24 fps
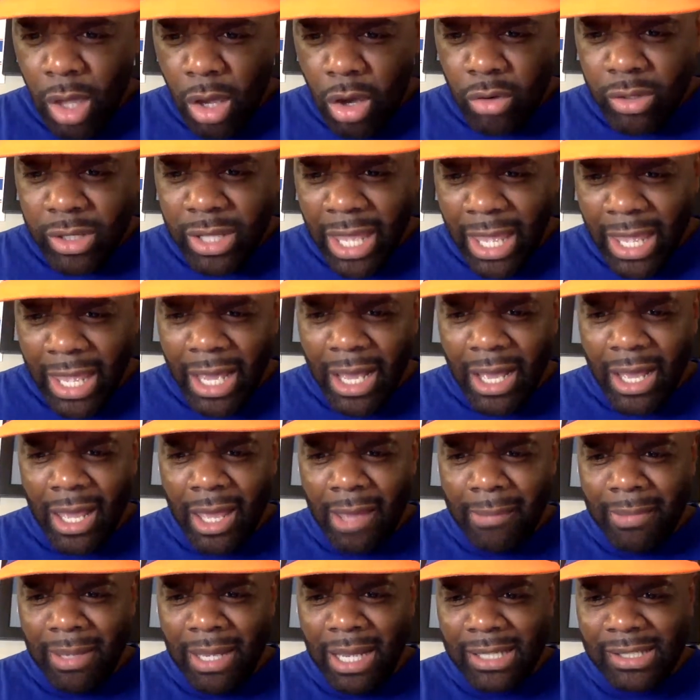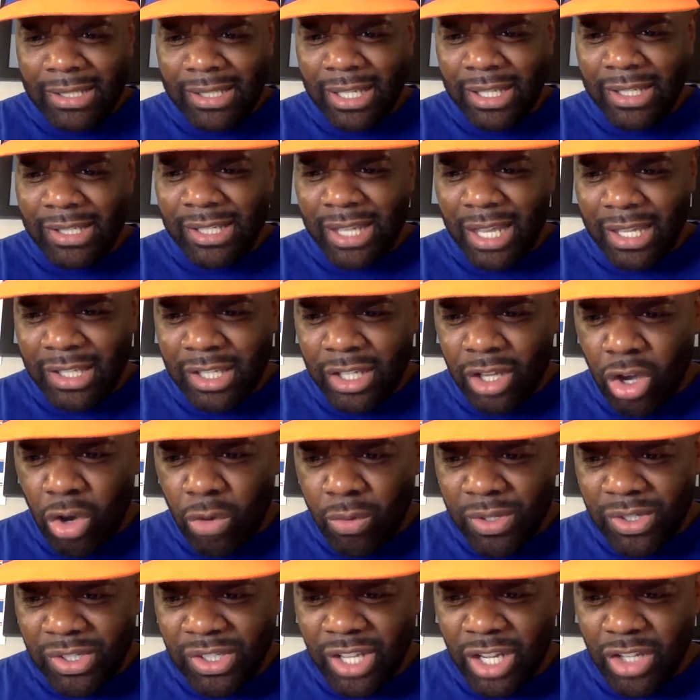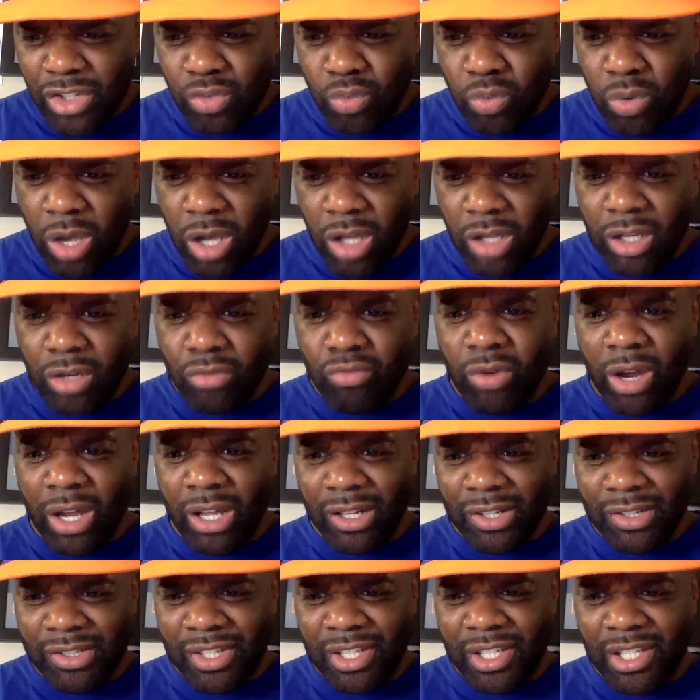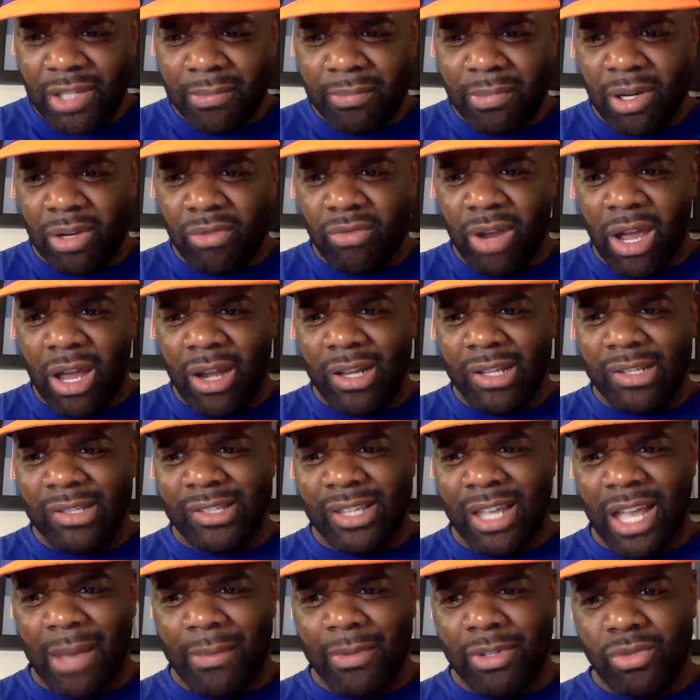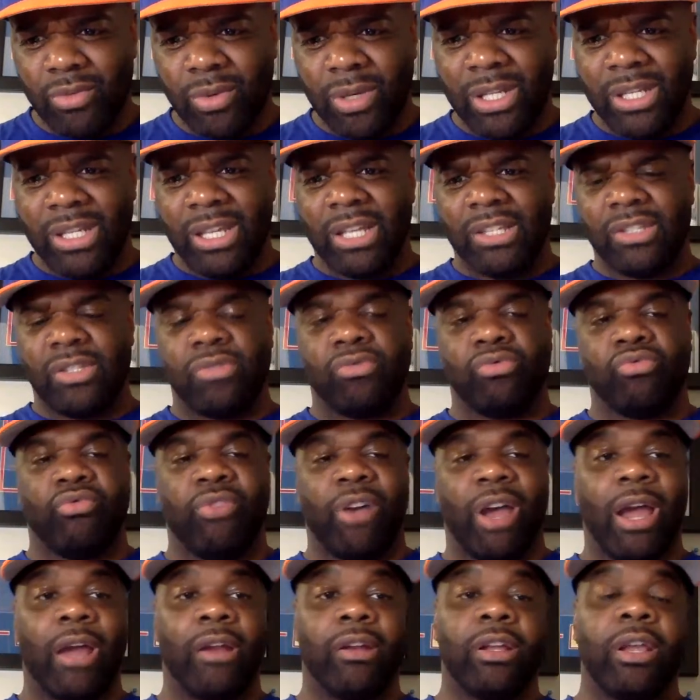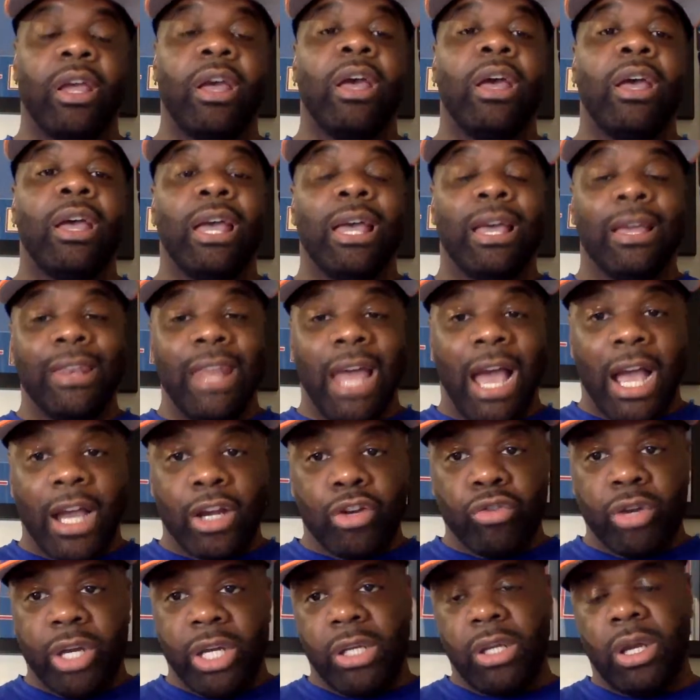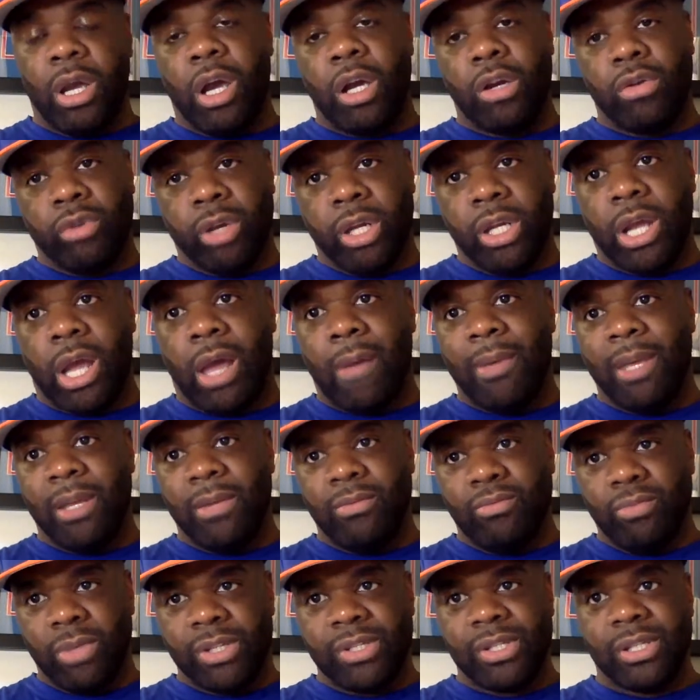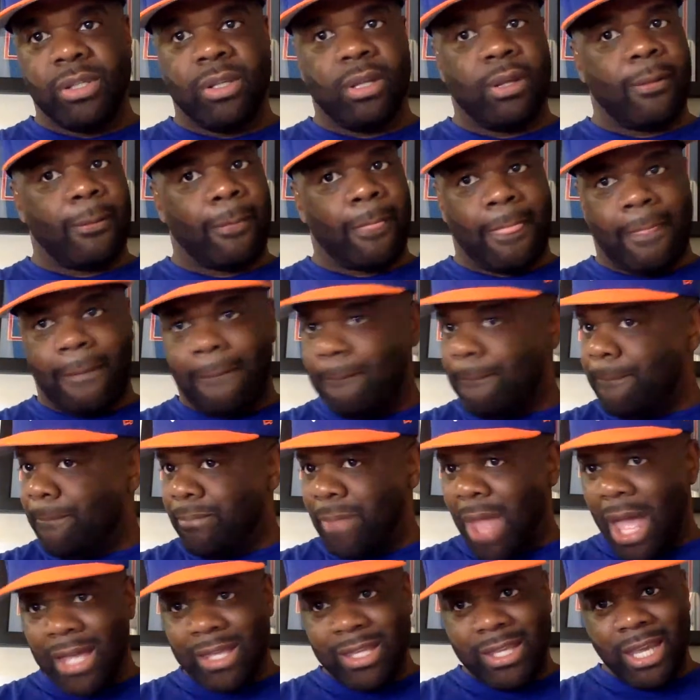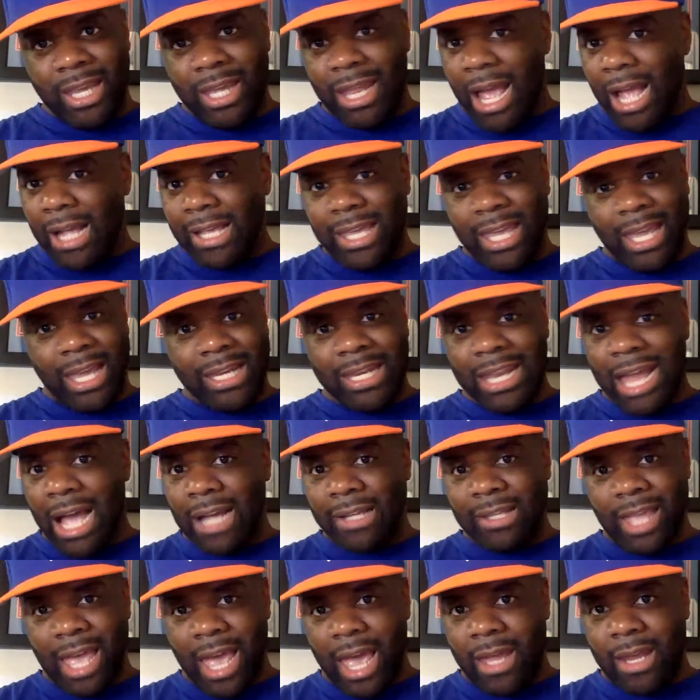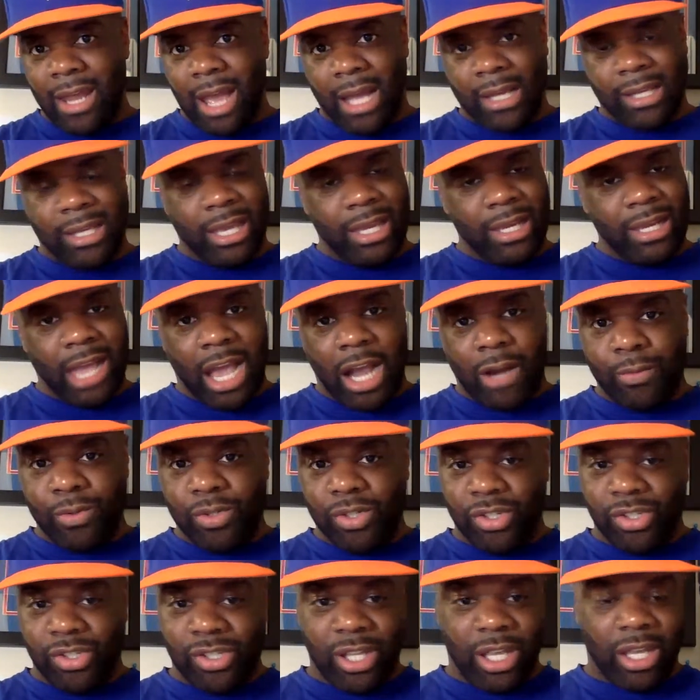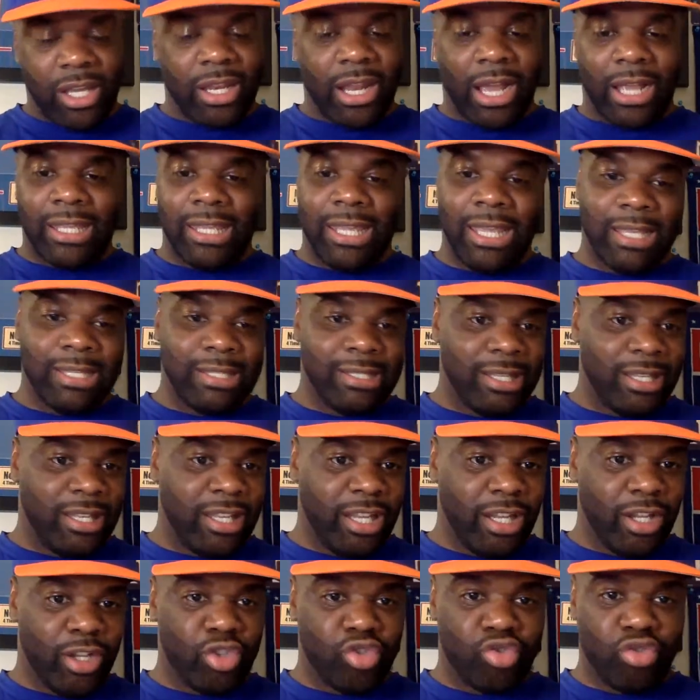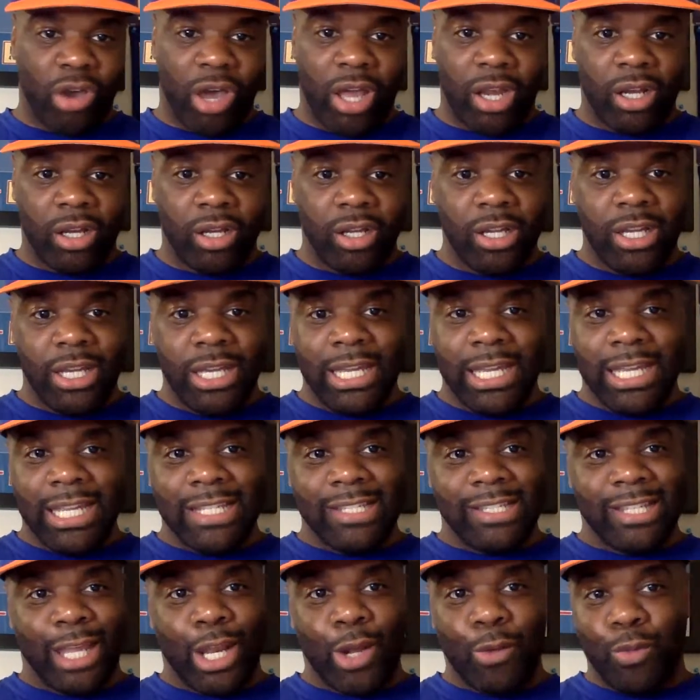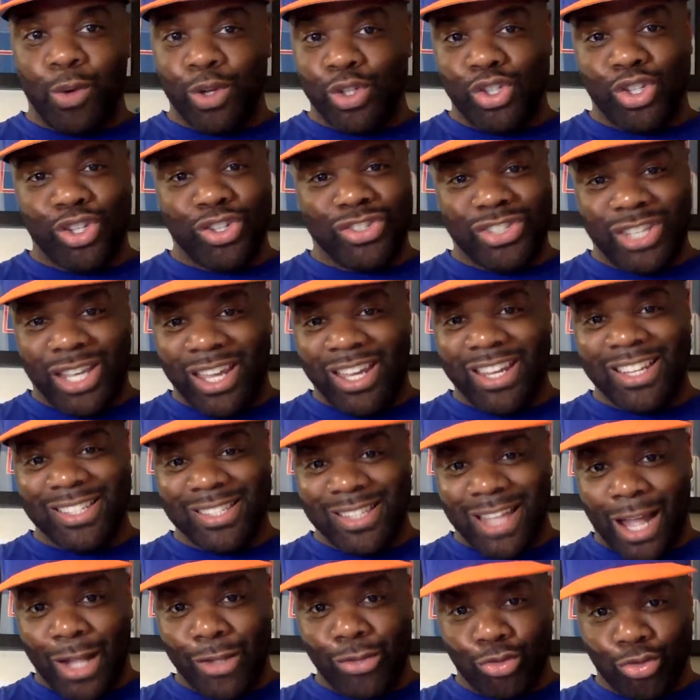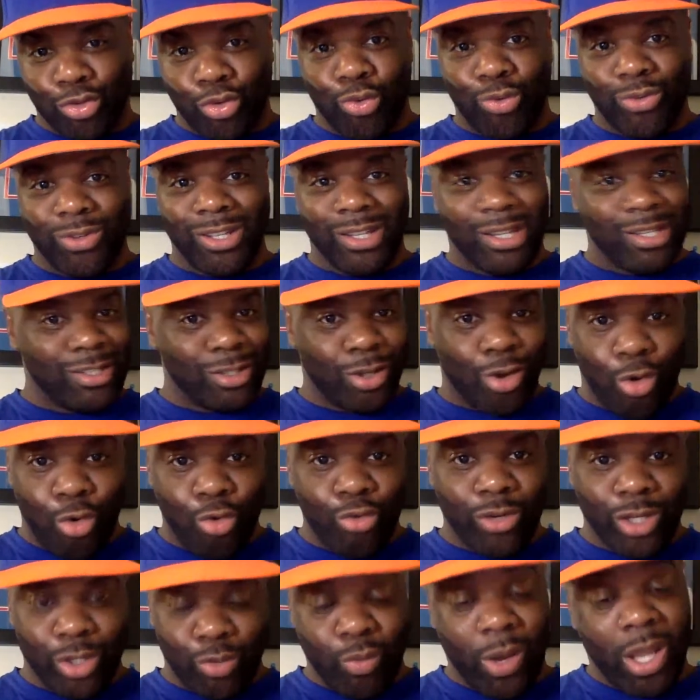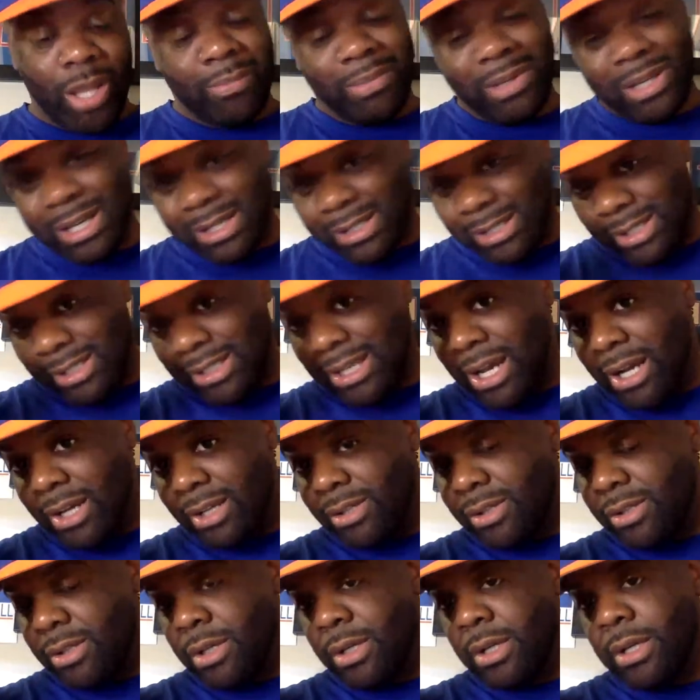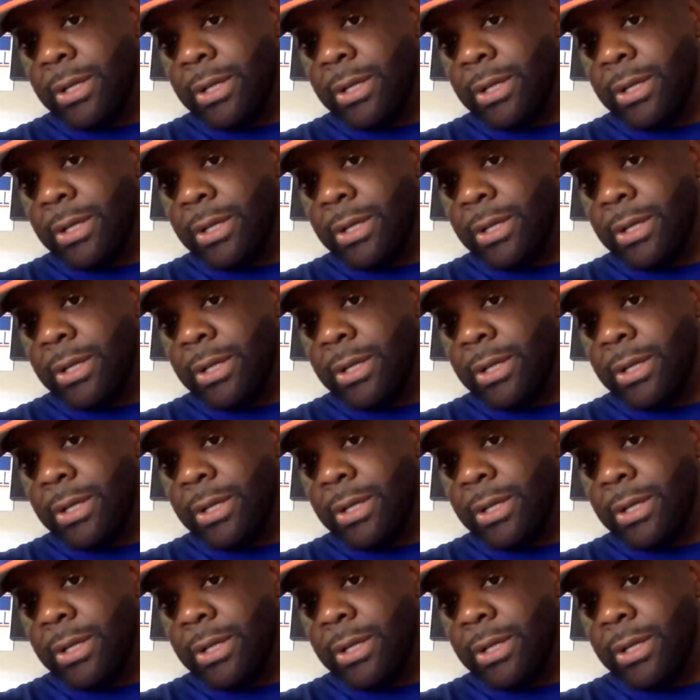Okay, NBIC says he always does well in the regular season, but around this time is when he gets fired. No, agreed. I mean, listen, I can't knock that. I can't knock what you're saying. I can't sit here and try to say that what you're saying is not true. It doesn't hold any weight because it does.